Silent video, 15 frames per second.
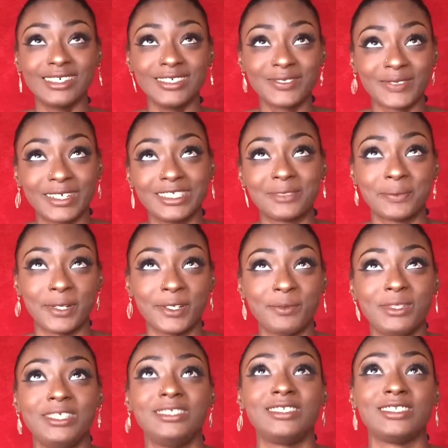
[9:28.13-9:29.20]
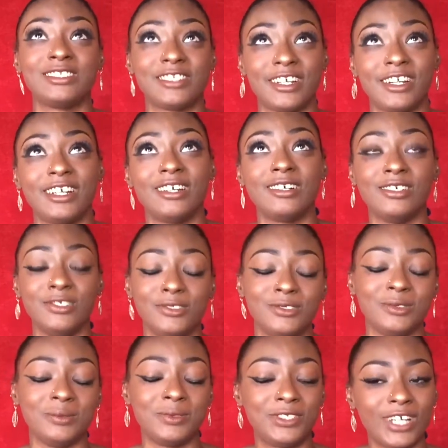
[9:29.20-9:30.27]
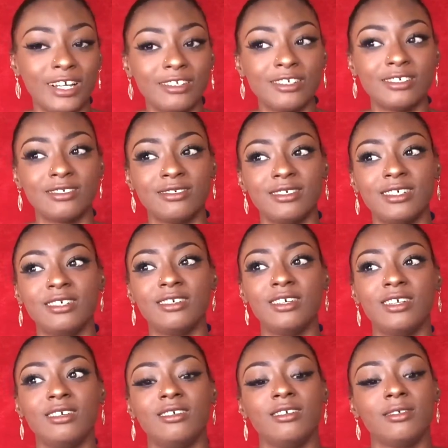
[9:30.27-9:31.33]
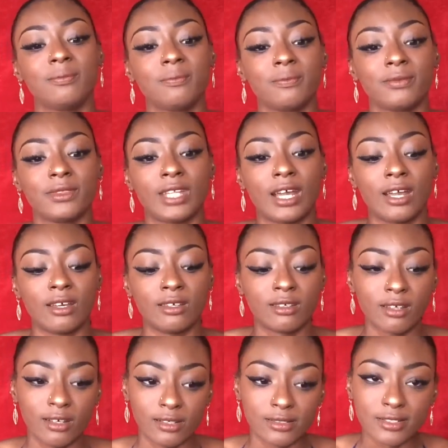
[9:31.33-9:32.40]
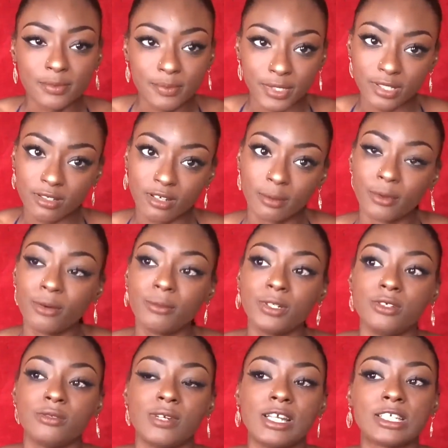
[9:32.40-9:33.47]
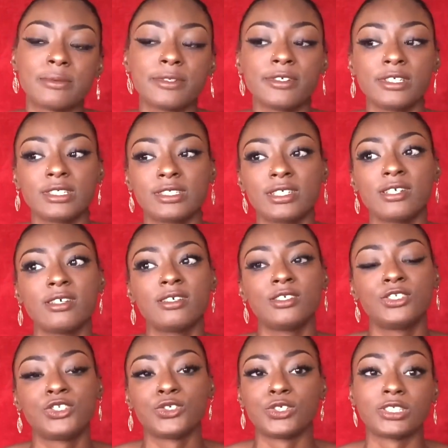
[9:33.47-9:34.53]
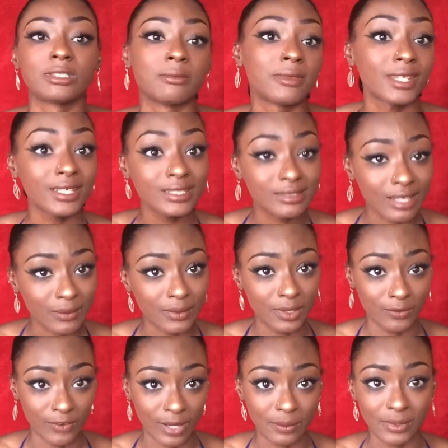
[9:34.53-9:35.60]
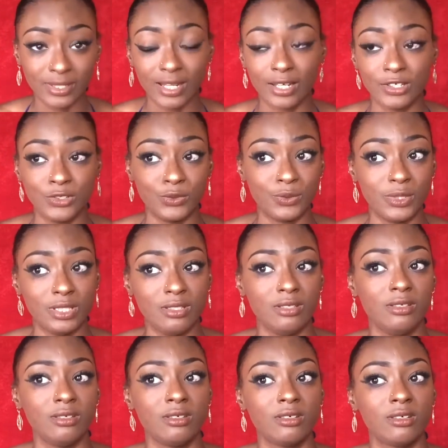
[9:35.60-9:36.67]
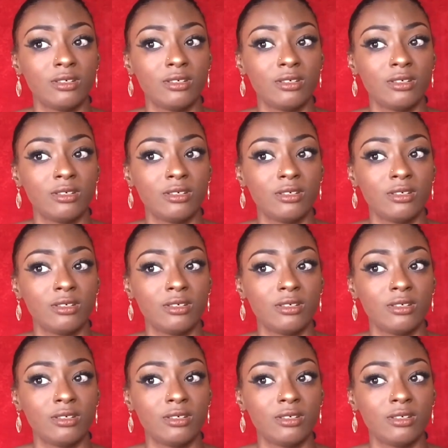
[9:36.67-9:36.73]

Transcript: It's what inspired me to start a YouTube channel that I can speak about my UV experiences, show some things that would have happened at UV.